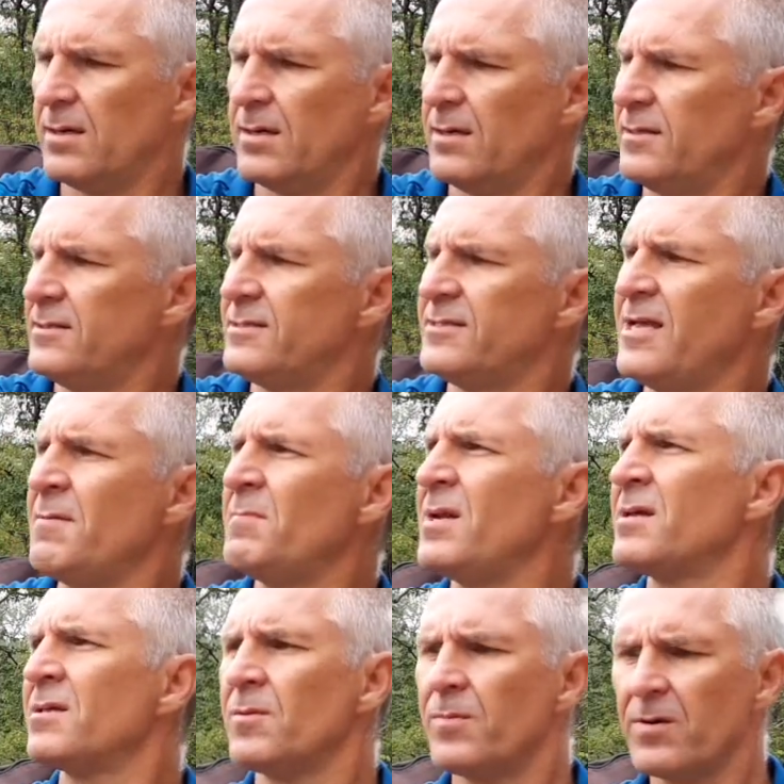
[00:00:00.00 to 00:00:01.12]
The assembling
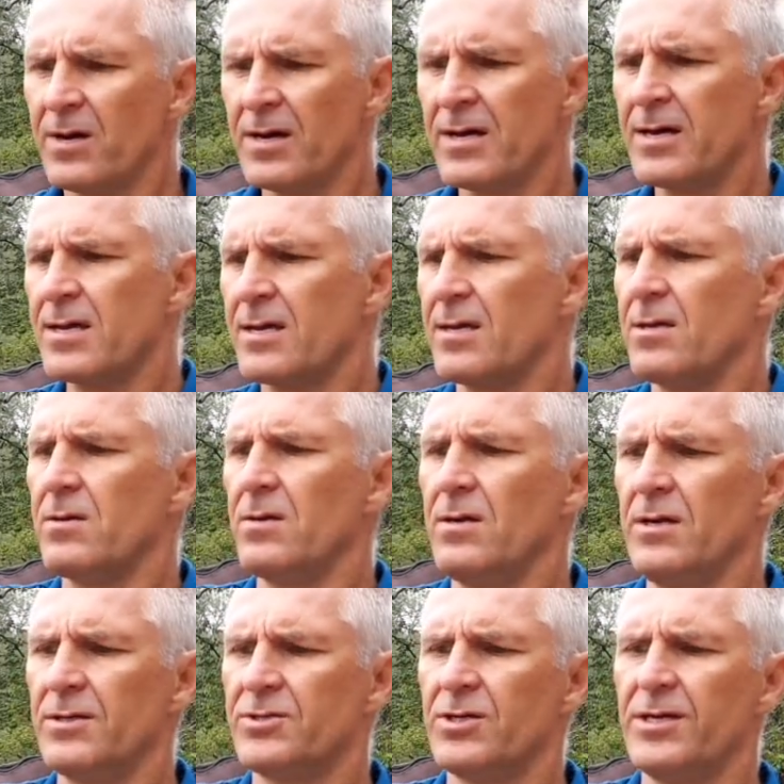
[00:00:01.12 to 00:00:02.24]
of the braai, it'll
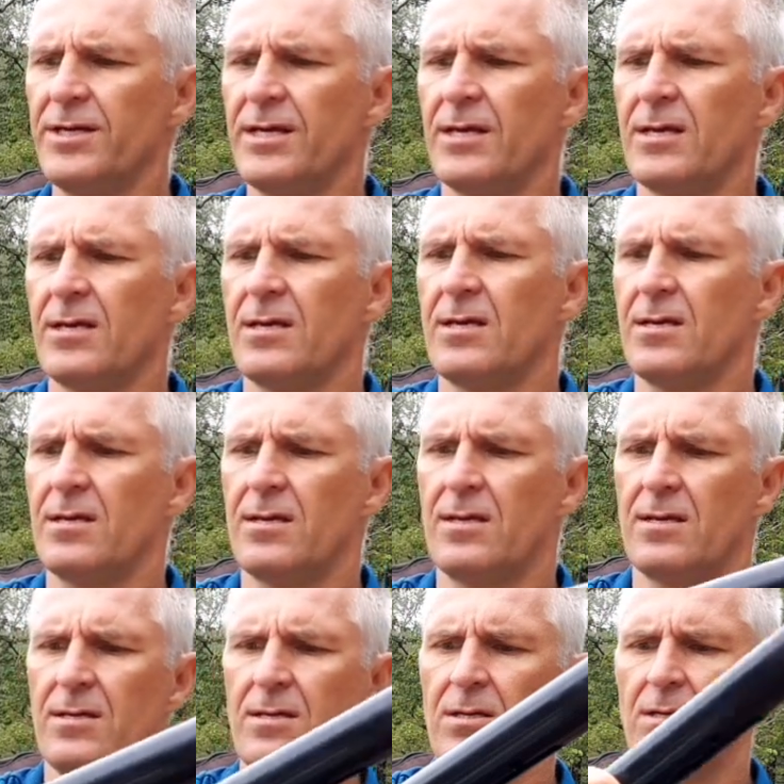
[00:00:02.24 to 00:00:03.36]
actually
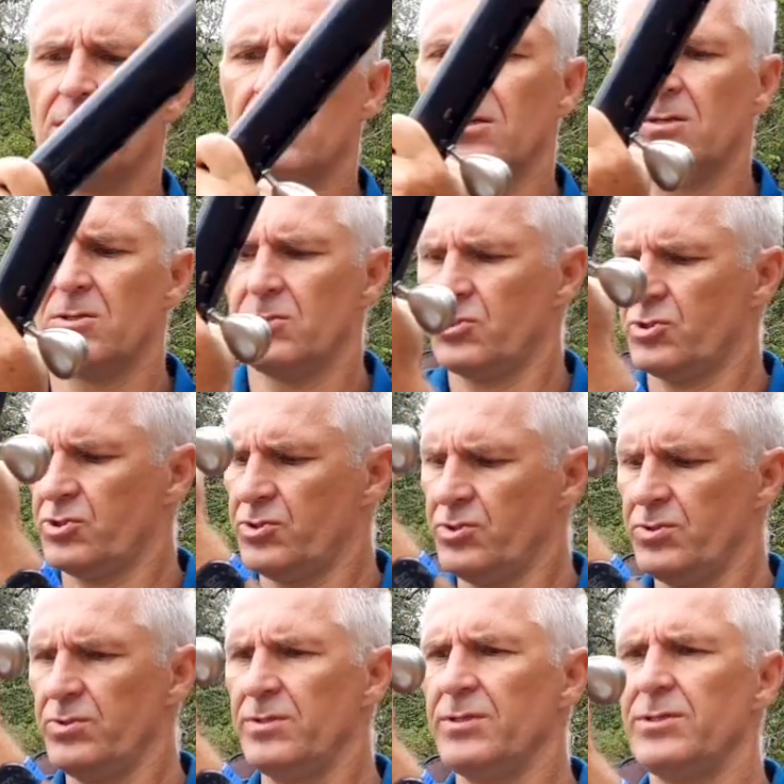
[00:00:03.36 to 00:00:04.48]

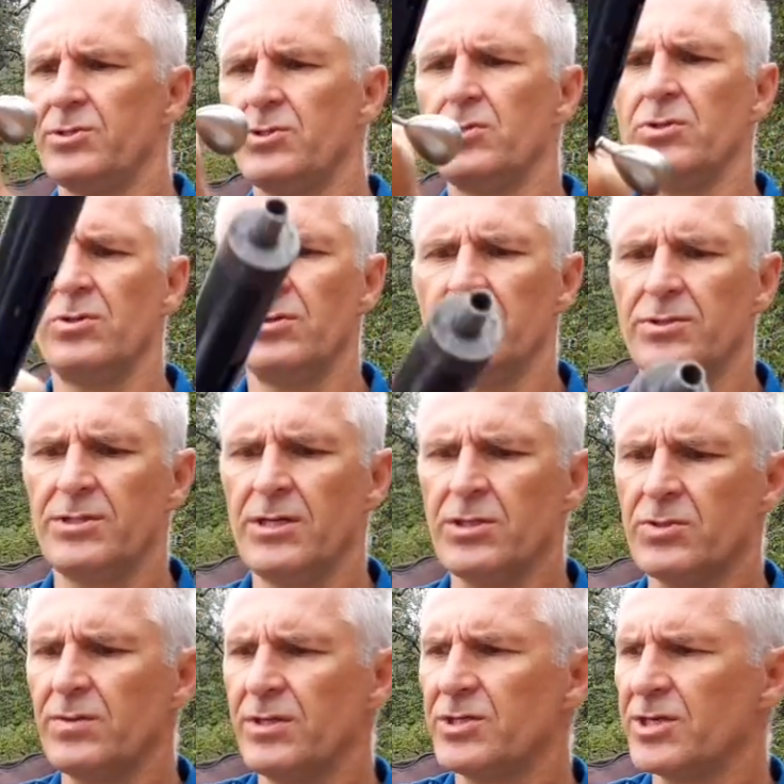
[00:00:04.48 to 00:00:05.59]
screw these two units
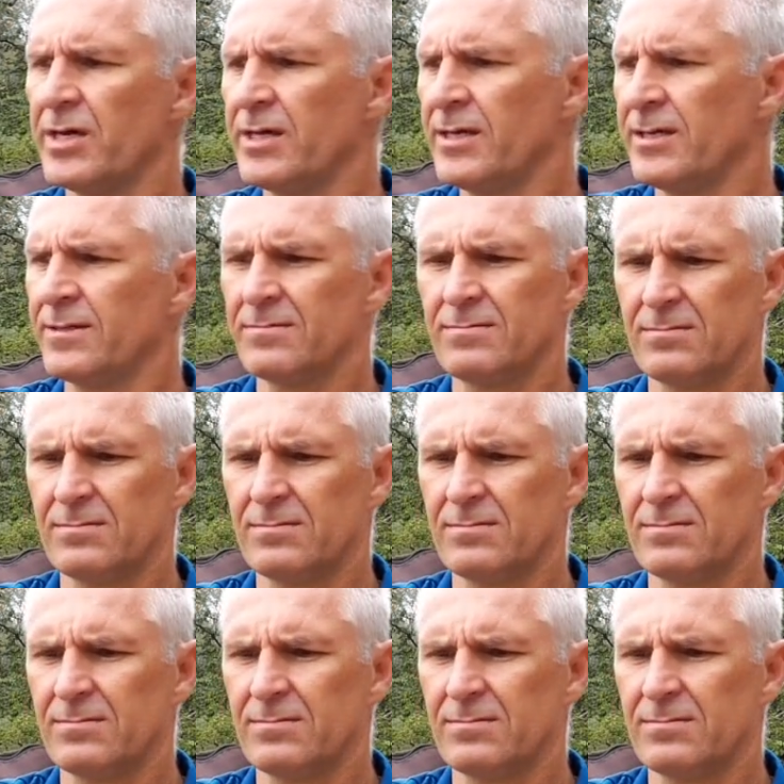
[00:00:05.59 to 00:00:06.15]
into each other.